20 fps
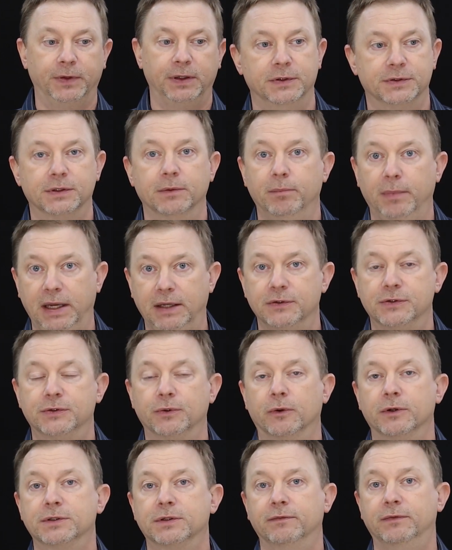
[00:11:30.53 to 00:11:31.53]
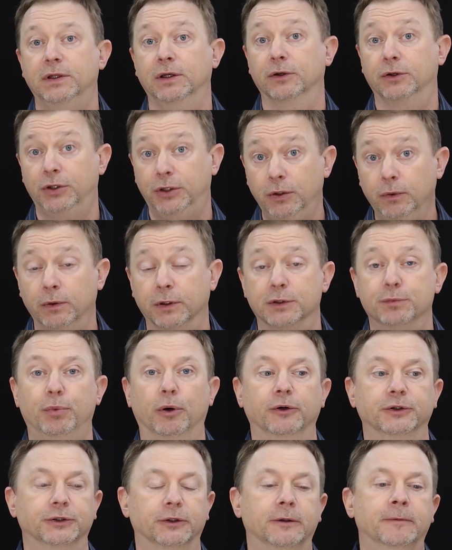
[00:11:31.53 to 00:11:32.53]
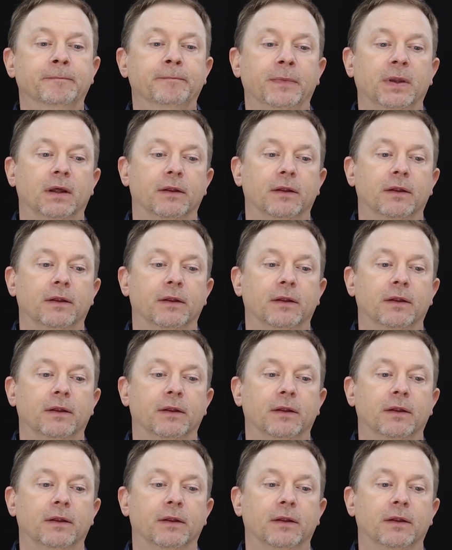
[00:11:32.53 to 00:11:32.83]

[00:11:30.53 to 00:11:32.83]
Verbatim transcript: is the main source of the acute exposure.